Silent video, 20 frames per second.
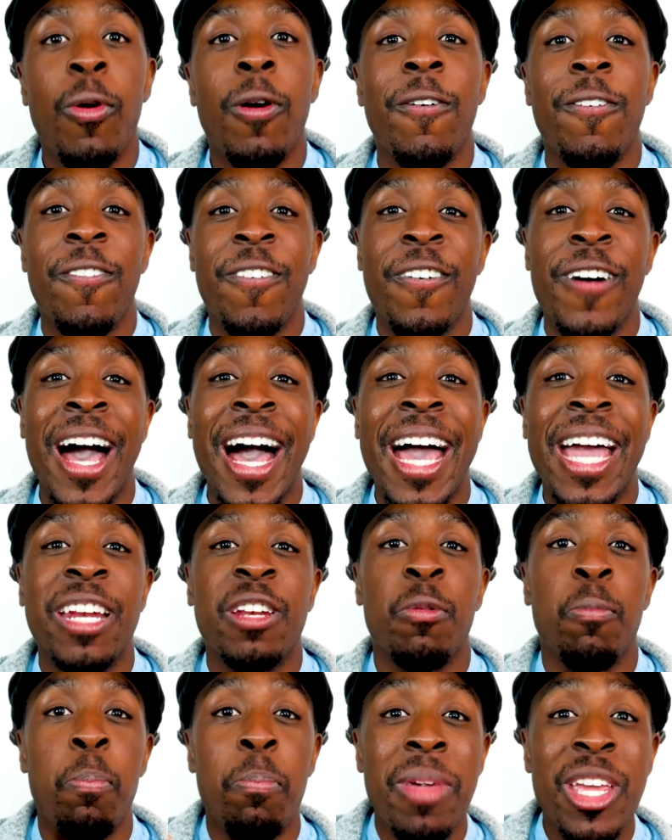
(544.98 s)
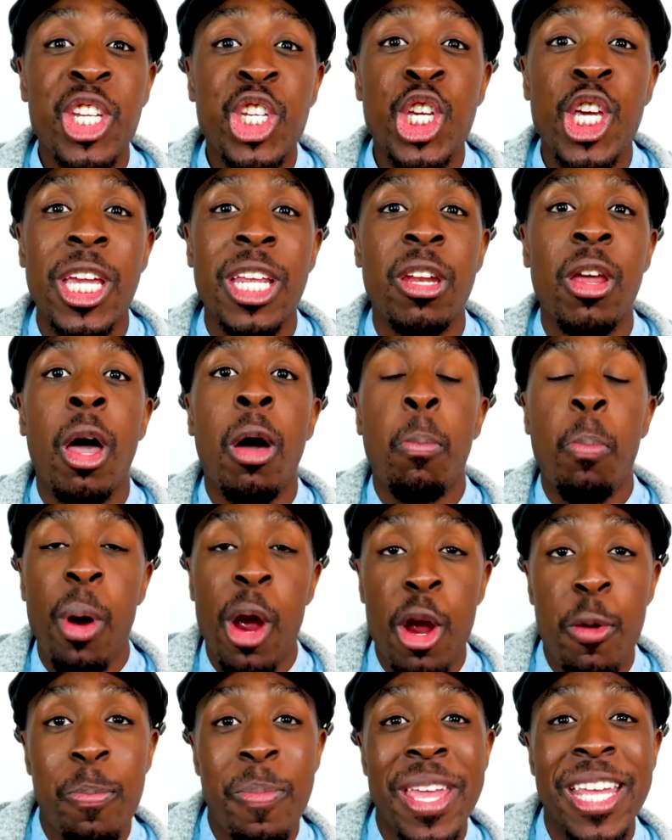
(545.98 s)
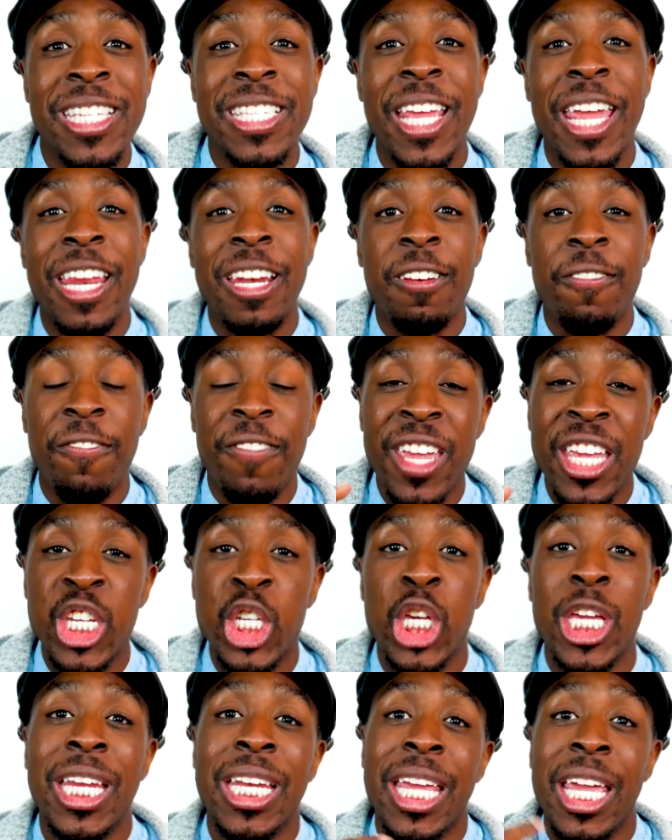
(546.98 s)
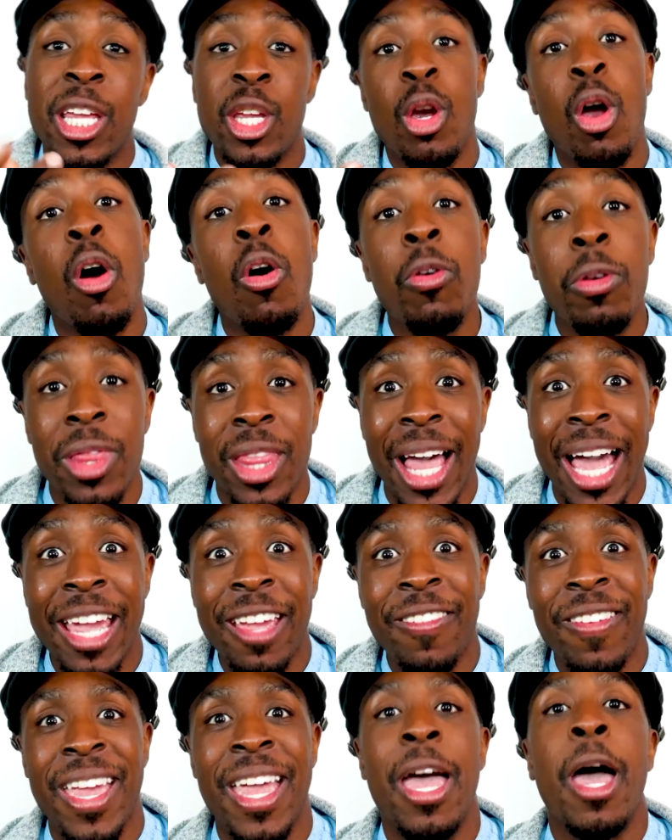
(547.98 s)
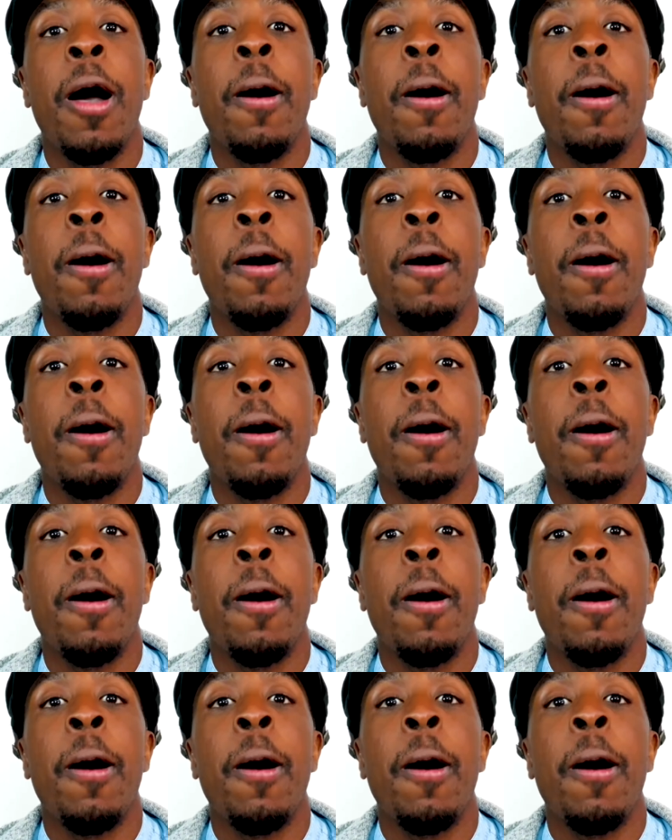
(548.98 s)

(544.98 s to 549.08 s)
will find mission, purpose, and vision in your own life.